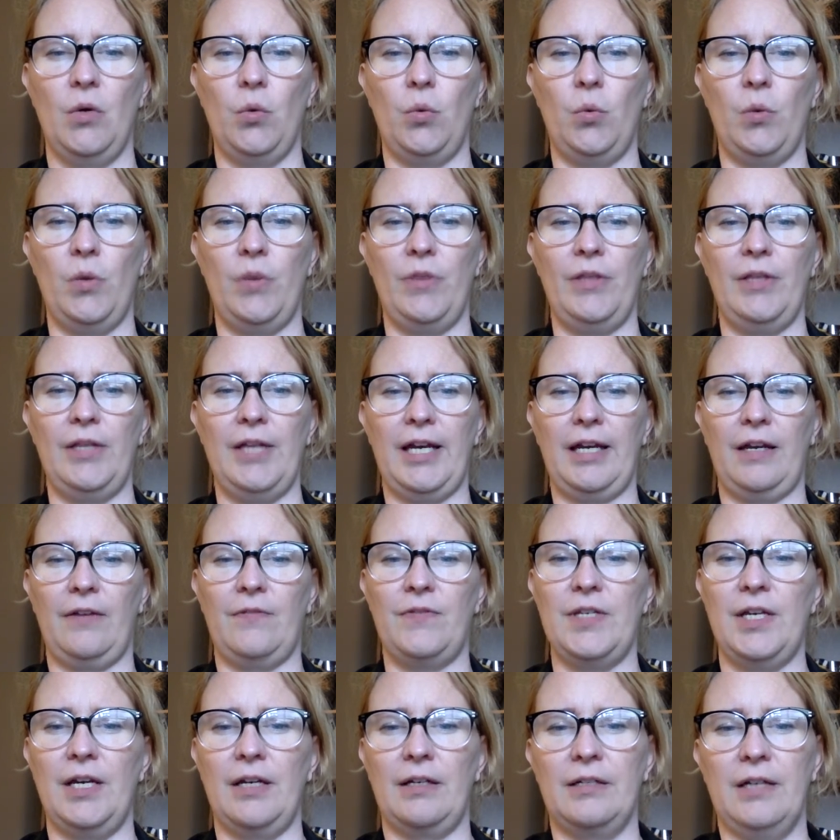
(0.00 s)
With the lack
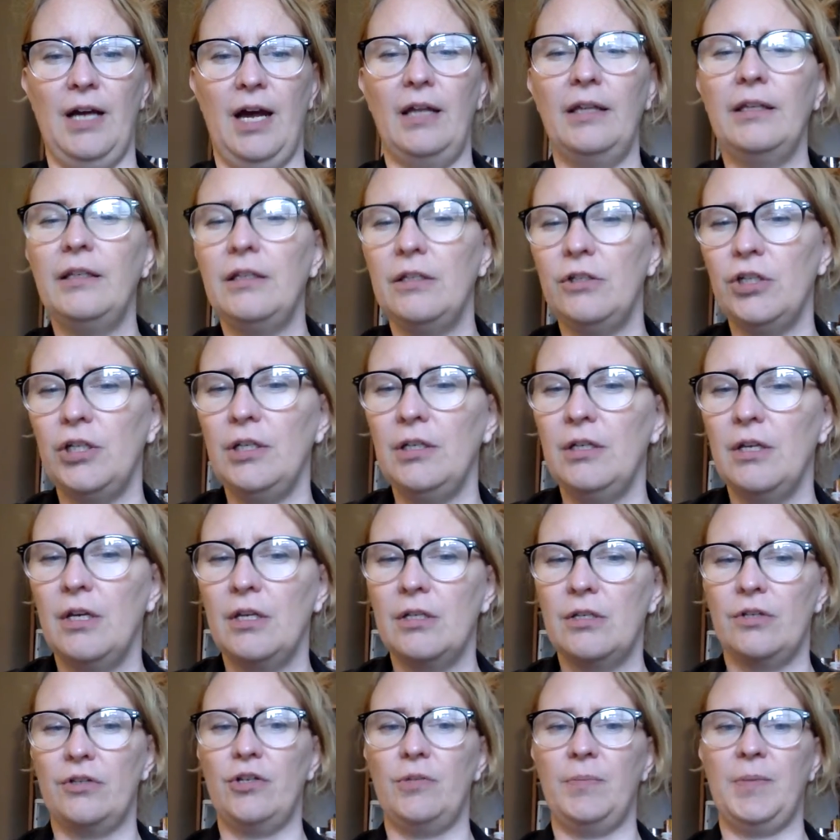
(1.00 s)
of technology?
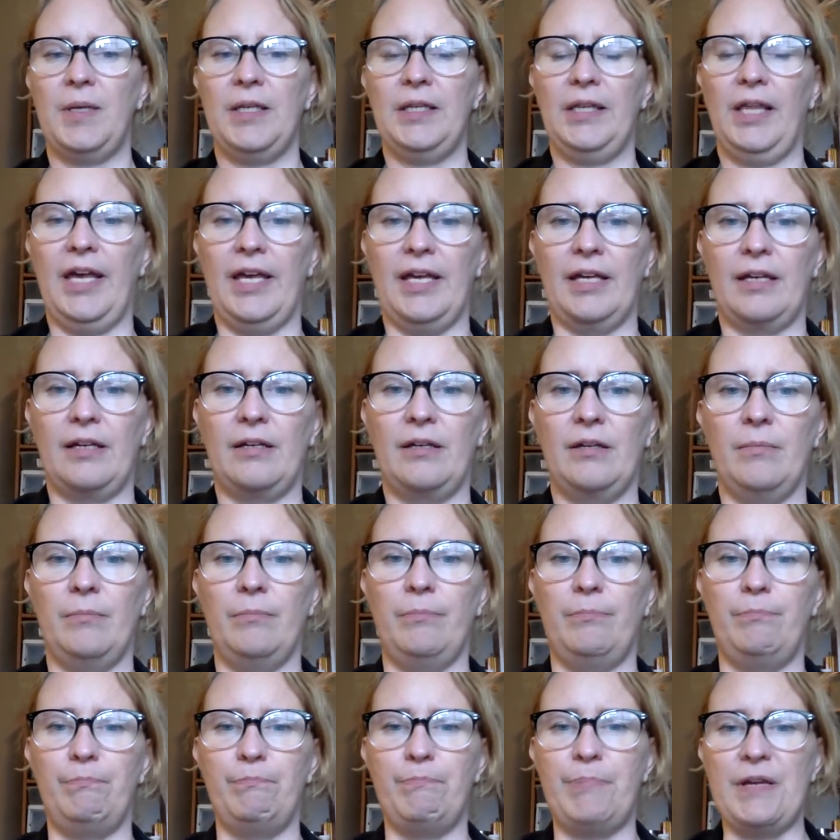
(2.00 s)
So do you mean like
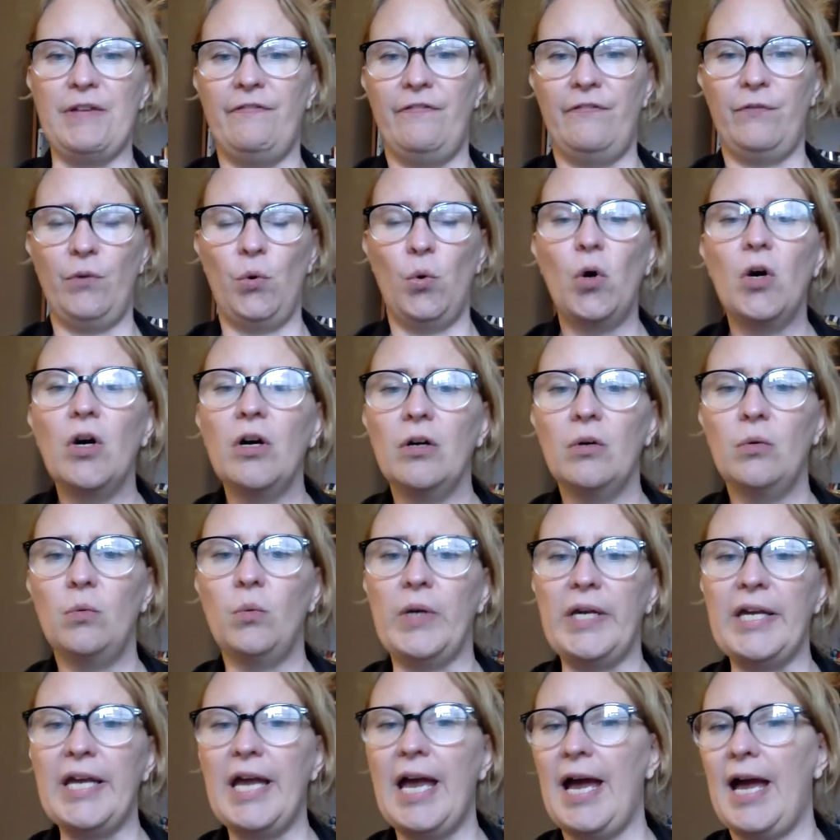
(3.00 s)
before
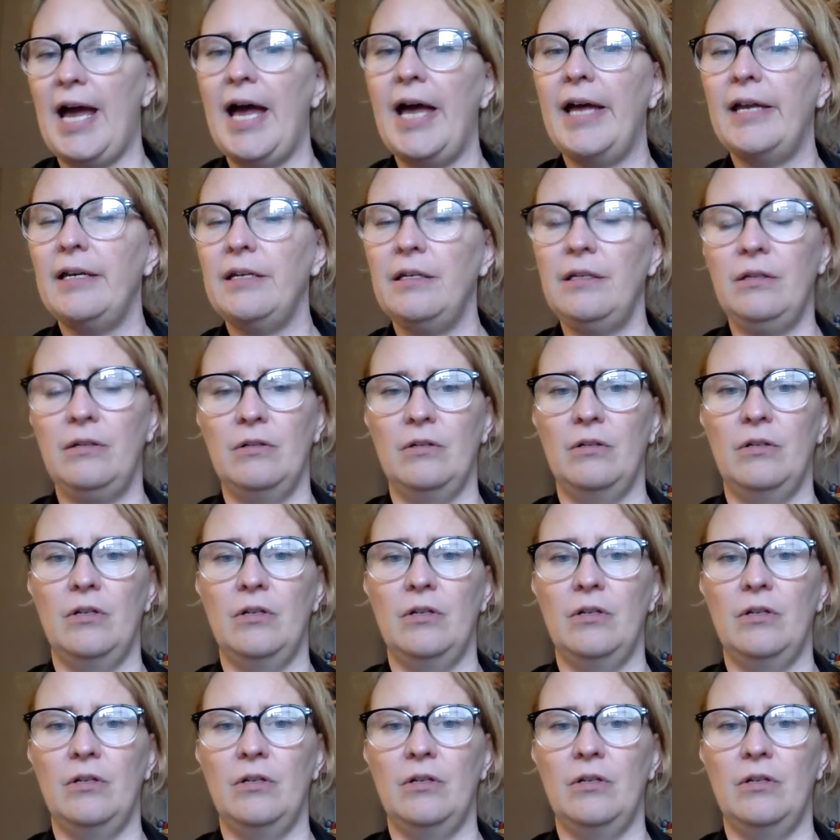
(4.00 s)
we had